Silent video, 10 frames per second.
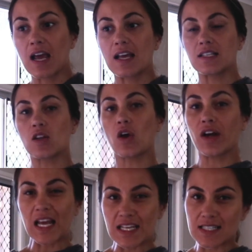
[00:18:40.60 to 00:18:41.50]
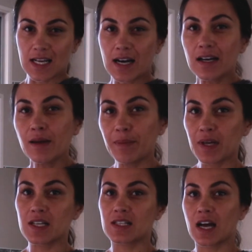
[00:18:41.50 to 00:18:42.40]
is a lot easier
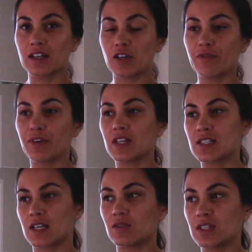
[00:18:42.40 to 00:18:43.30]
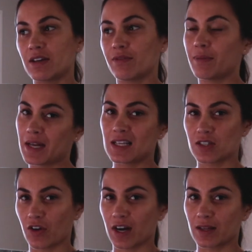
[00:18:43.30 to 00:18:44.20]
because I don't feel as guilty for my kids
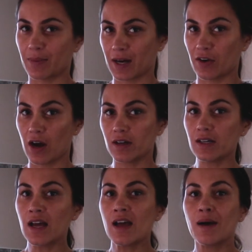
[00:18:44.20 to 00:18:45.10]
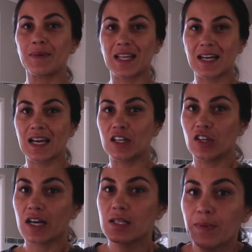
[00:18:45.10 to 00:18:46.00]
crying in the background. But then again,
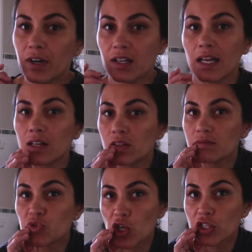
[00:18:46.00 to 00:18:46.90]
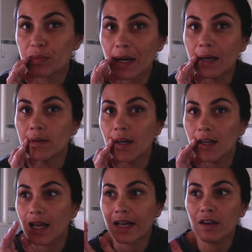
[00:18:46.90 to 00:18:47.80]
you guys probably like judge me and
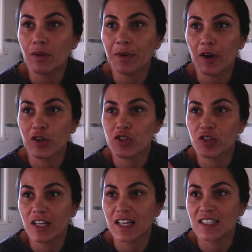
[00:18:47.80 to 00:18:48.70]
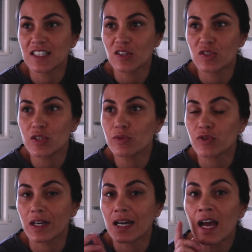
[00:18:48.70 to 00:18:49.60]
are like, oh my gosh, you're neglecting your
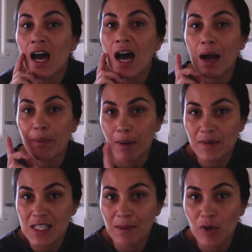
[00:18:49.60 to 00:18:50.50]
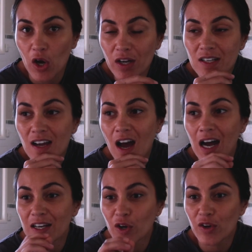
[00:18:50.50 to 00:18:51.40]
children. I promise I'm not.
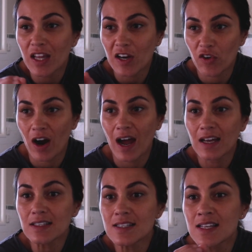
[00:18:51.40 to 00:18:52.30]
I know their cries,